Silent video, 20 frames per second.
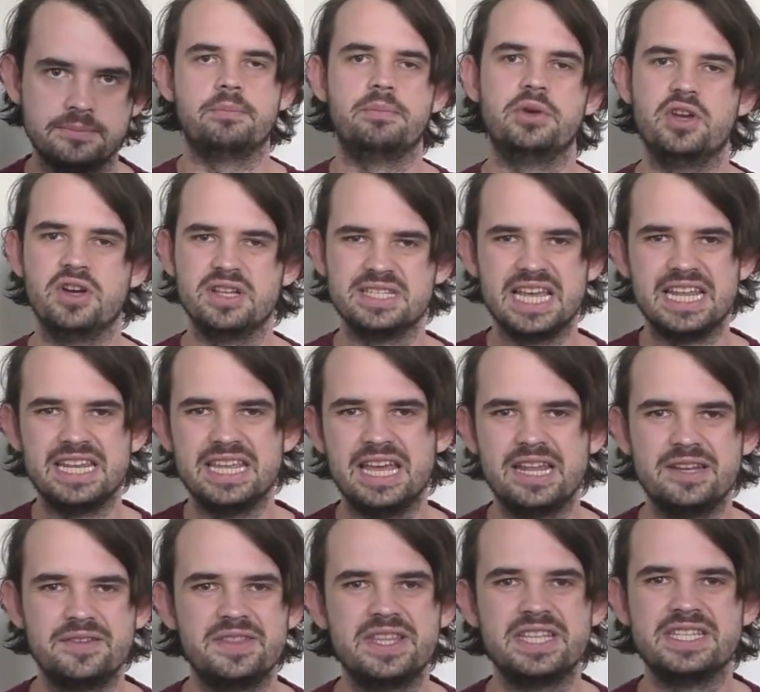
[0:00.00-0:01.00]
Because at the
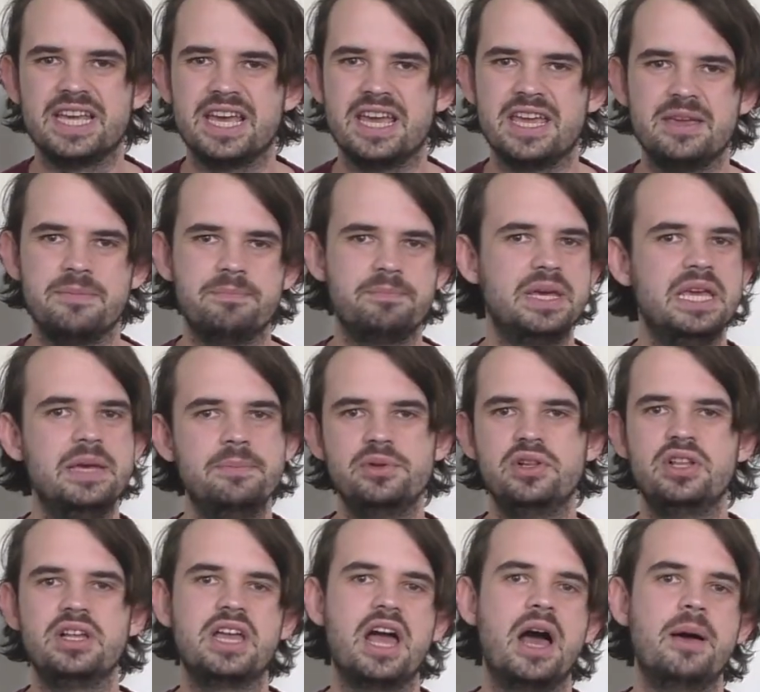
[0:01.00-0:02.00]
end of the day,
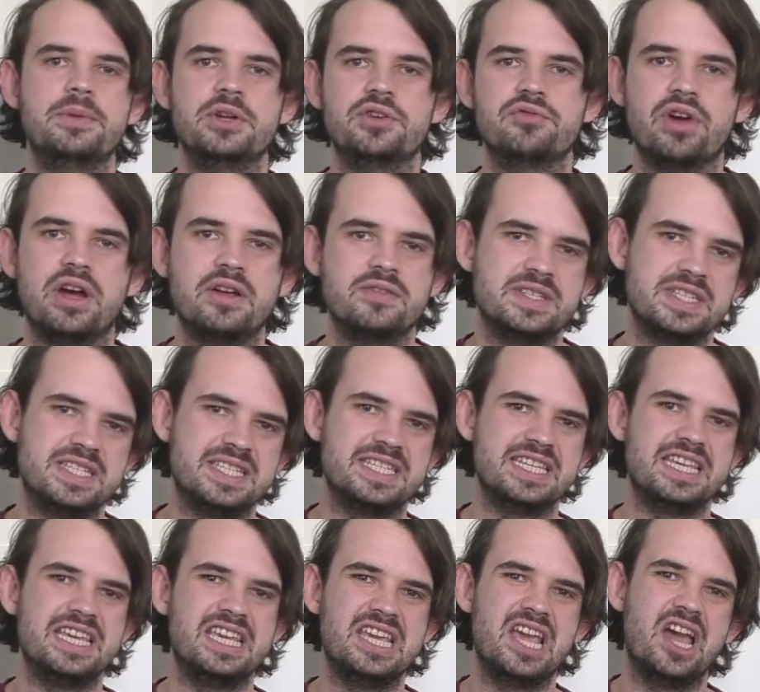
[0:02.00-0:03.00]
people are coming around to
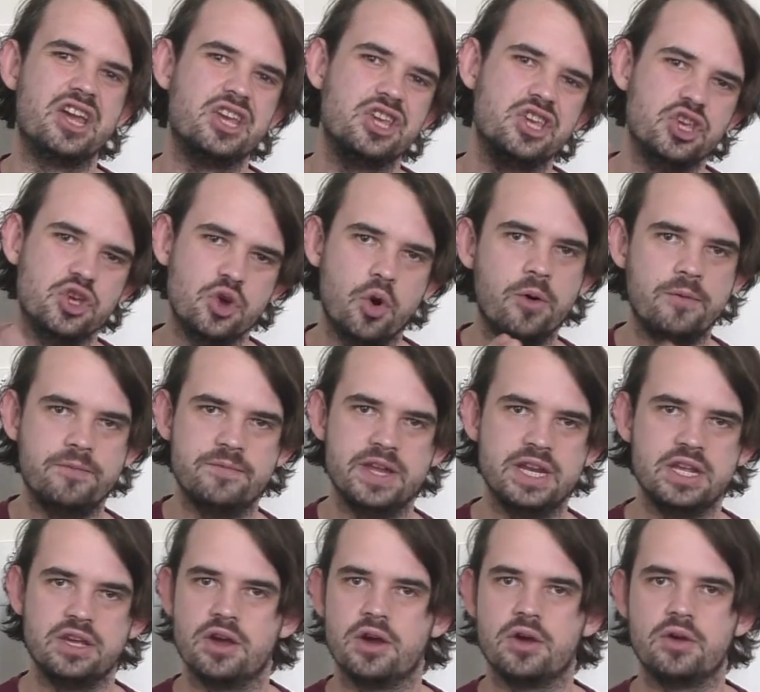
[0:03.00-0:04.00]
see your
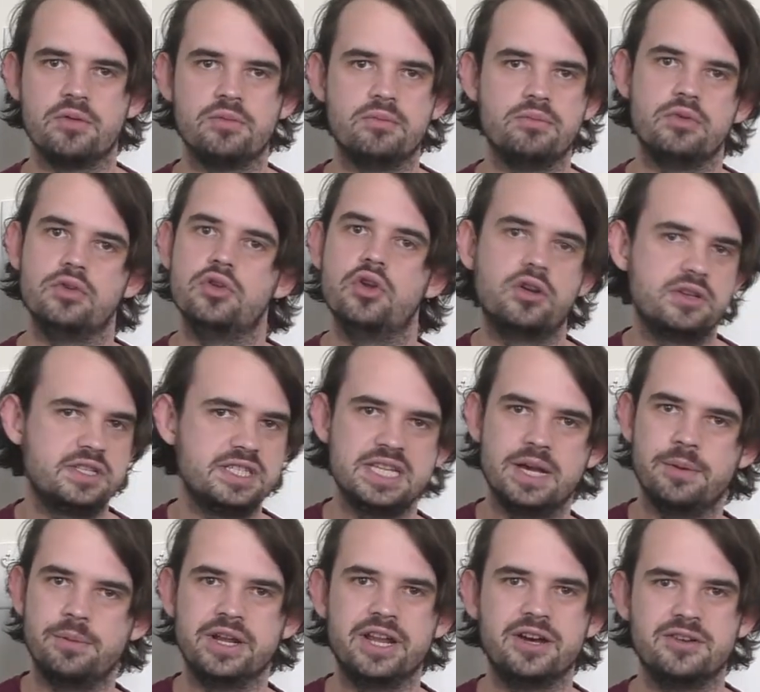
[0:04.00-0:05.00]
video, not
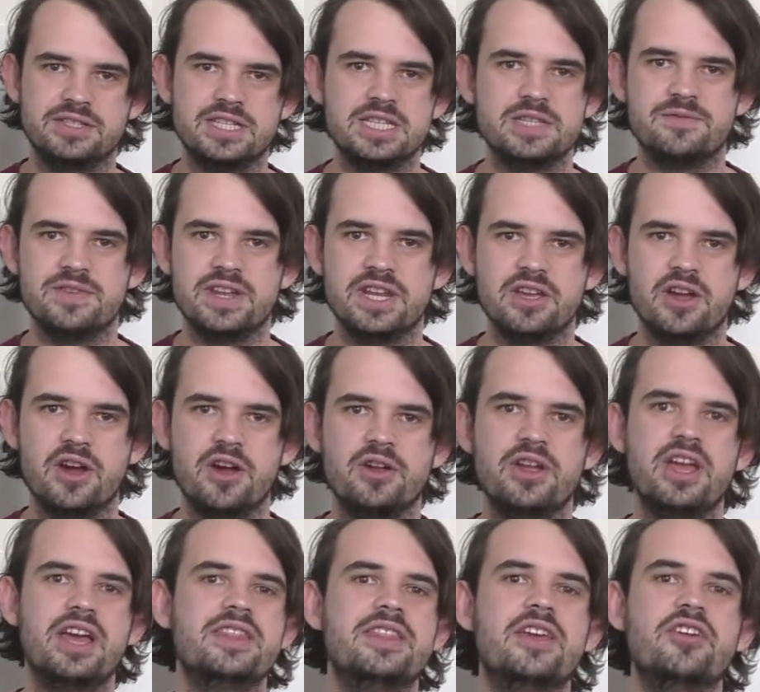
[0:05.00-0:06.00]
someone else's video.
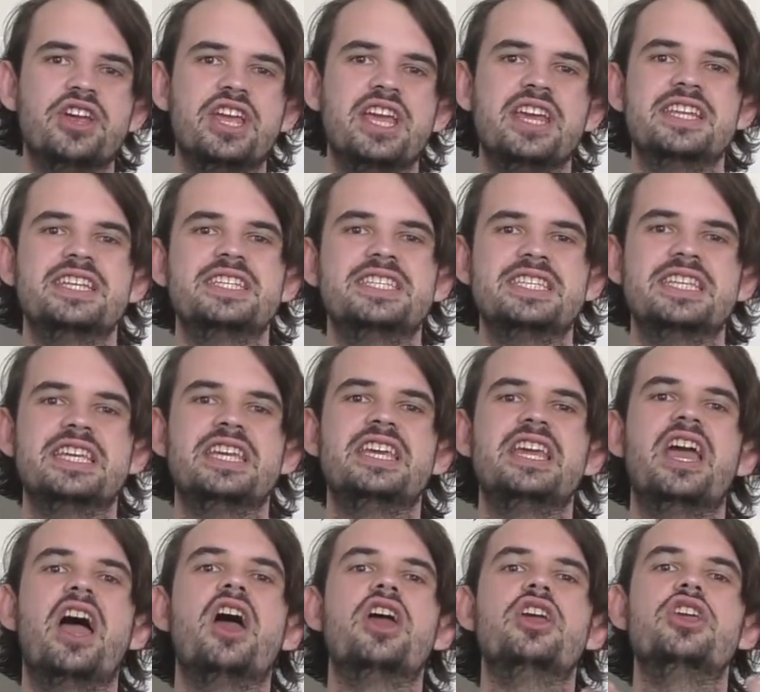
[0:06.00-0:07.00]
They're here to
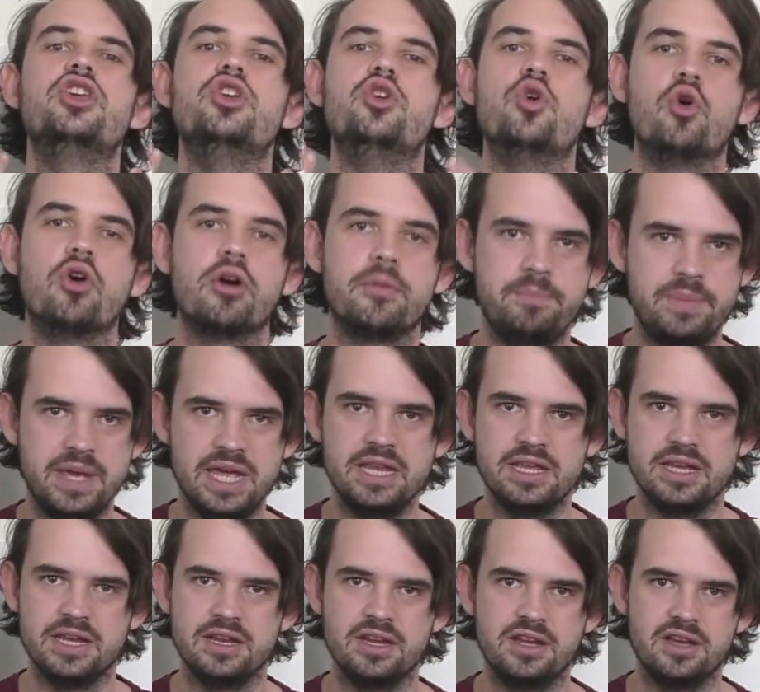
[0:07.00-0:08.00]
see your
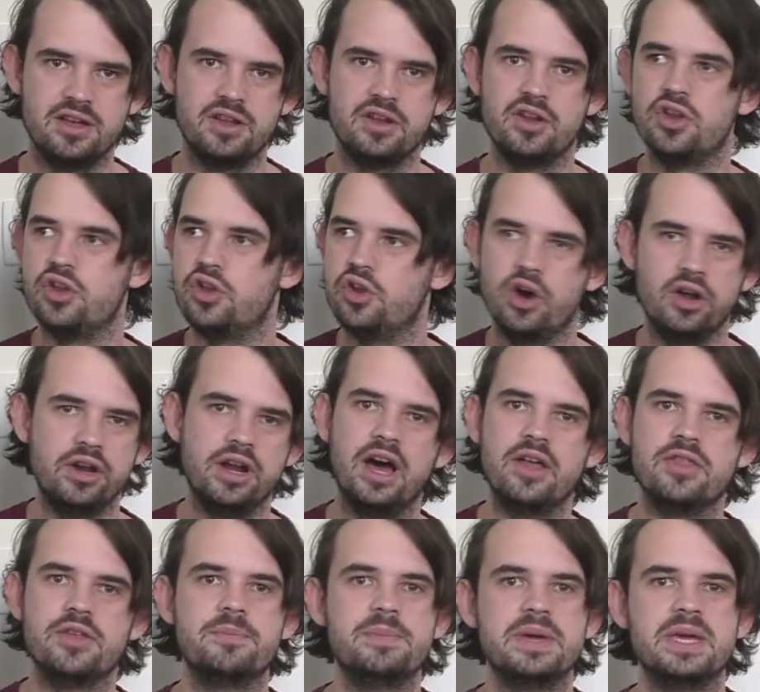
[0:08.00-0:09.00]
opinion, not
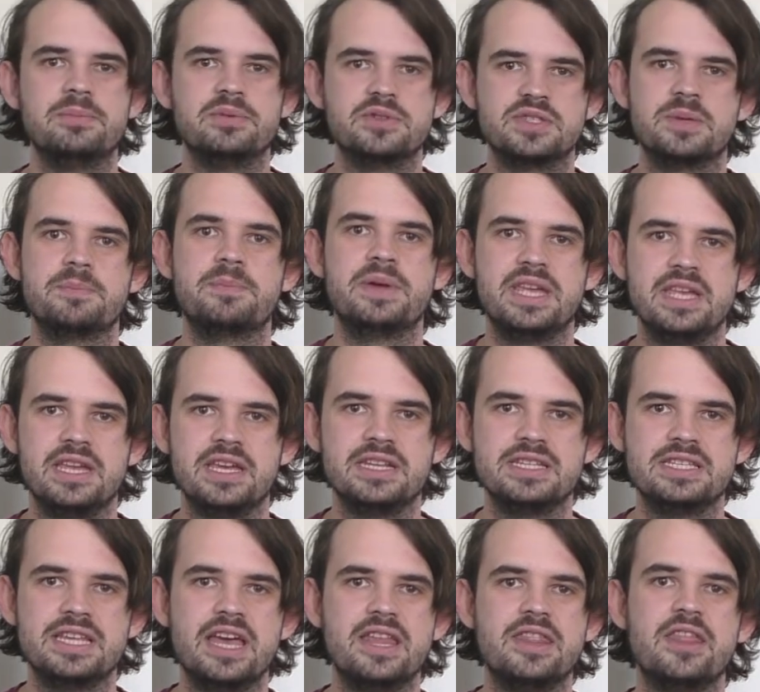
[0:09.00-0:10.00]
other people's
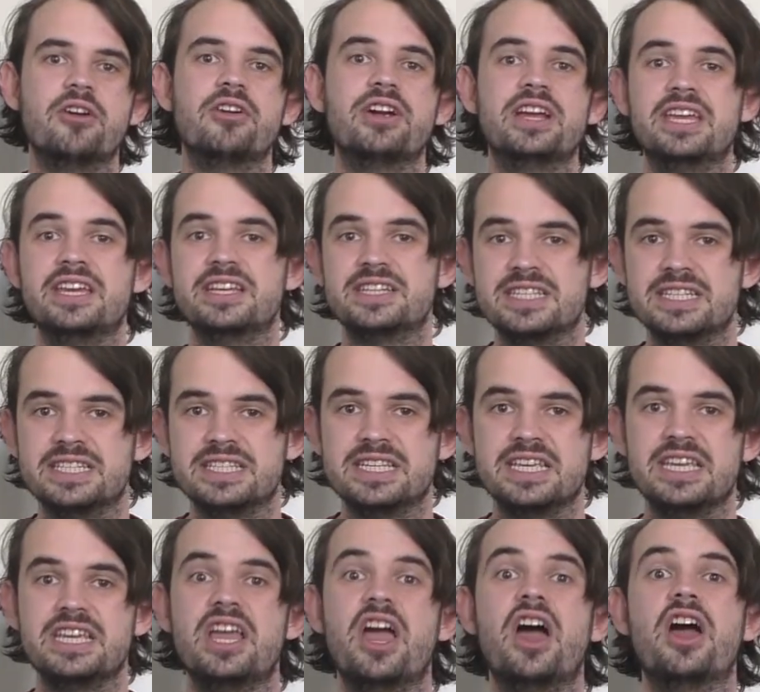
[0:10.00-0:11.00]
opinions. They're here to
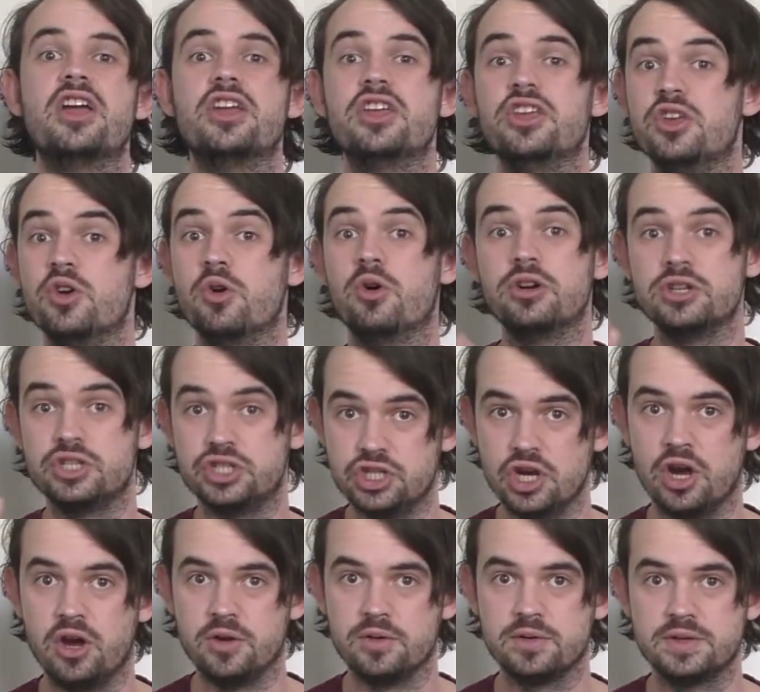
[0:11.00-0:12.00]
see your
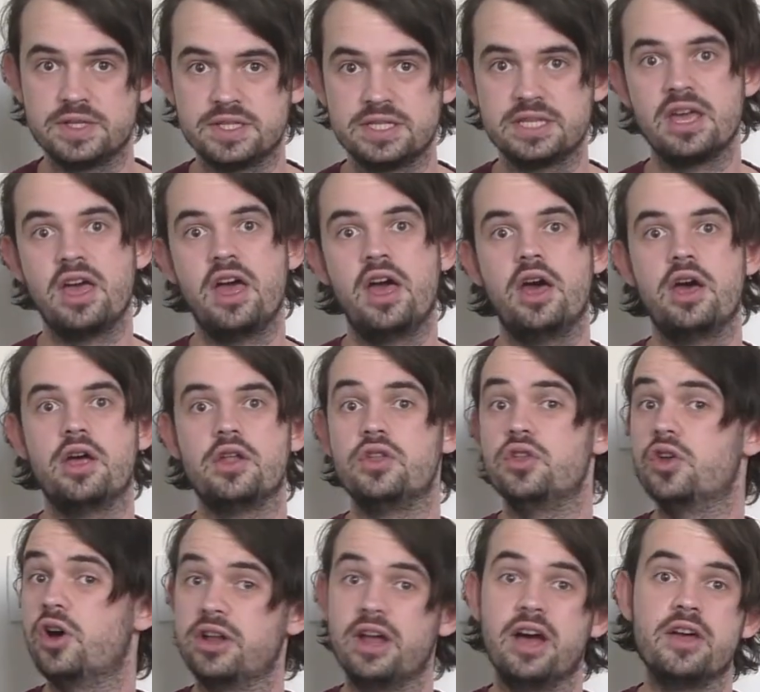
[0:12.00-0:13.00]
jokes,
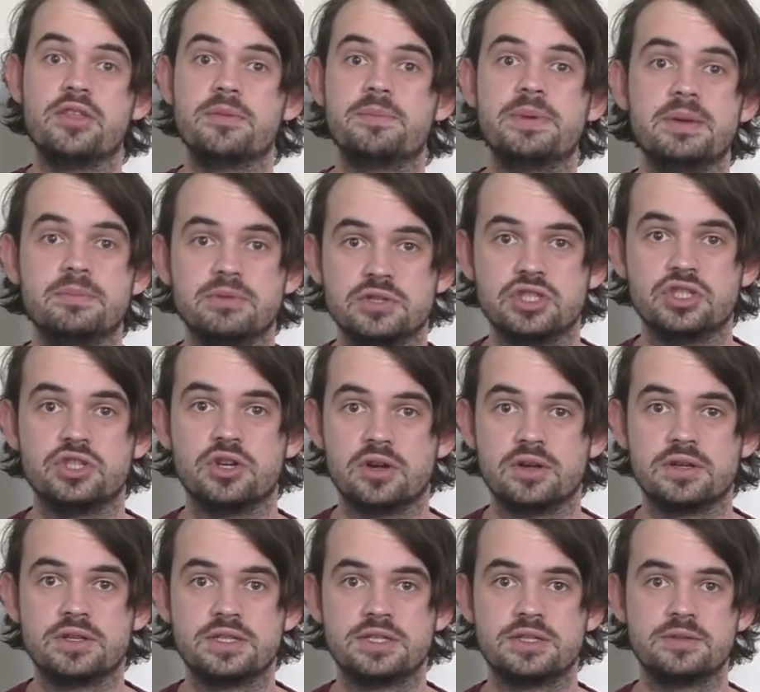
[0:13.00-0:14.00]
not other people's
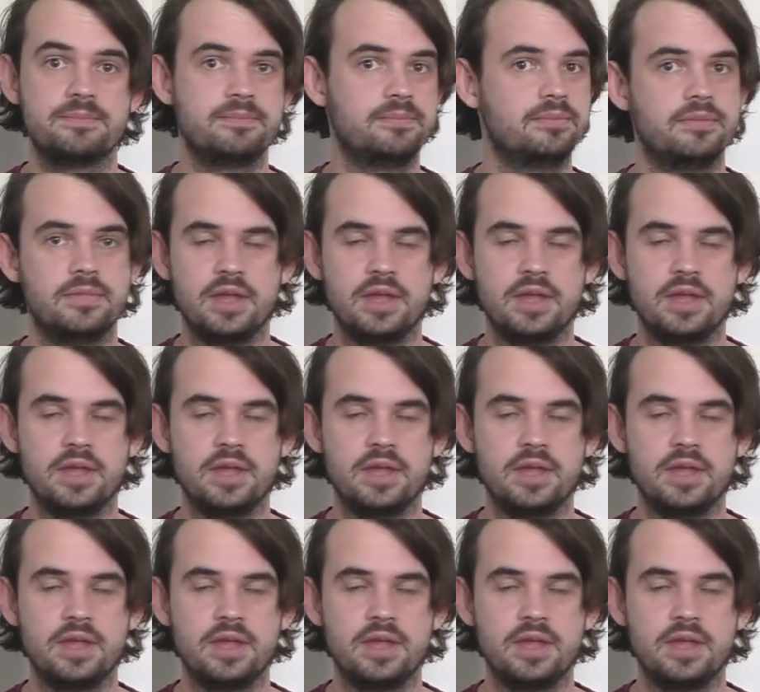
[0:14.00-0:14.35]
jokes.